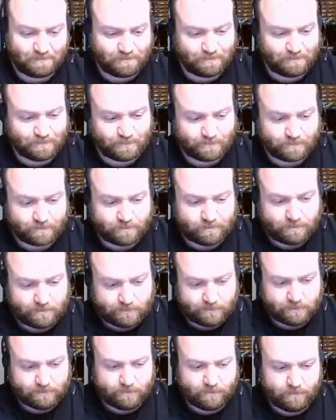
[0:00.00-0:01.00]

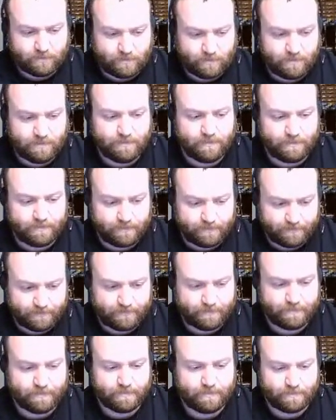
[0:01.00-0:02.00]

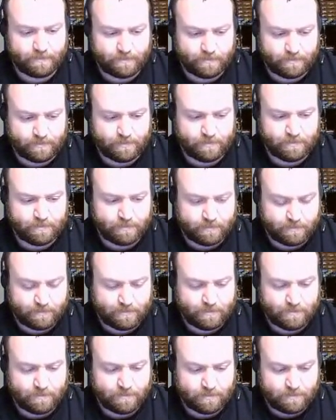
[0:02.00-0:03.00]

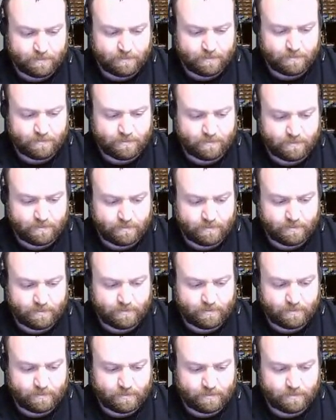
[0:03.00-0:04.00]

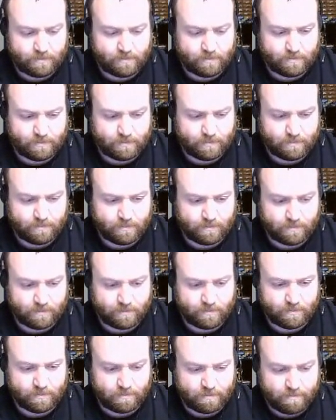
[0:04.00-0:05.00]

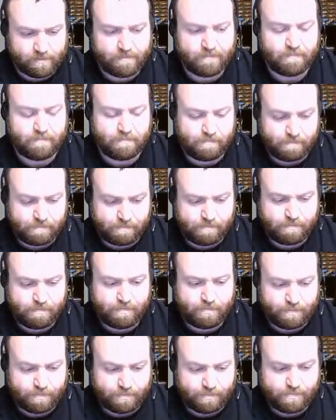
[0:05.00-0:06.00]

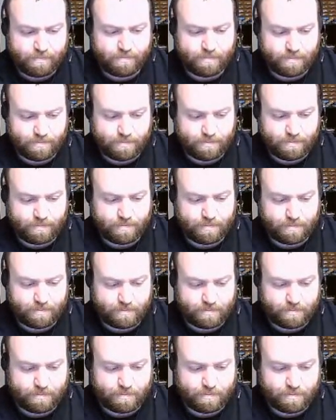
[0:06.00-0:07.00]

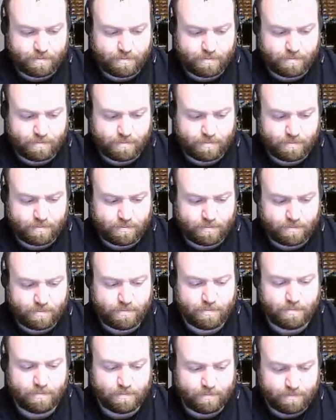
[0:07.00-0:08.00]
[no speech]